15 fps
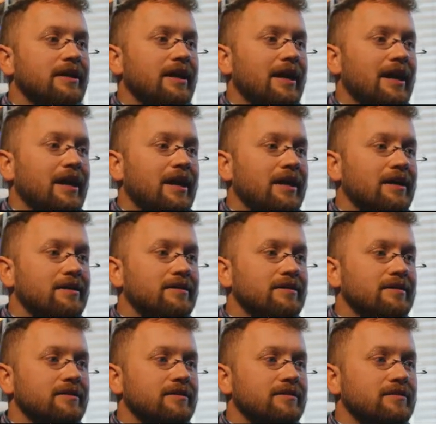and
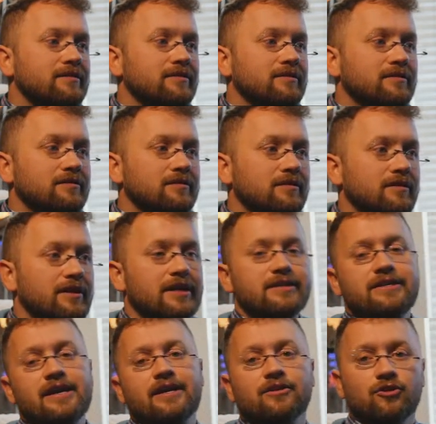then
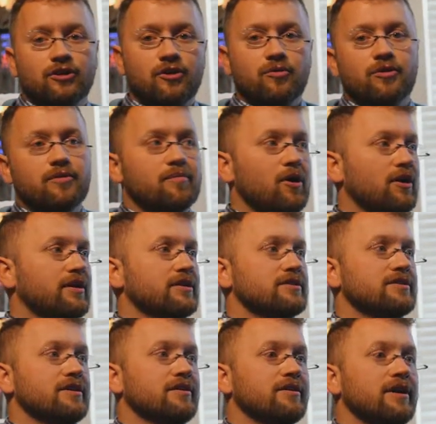take a look at where the market is there.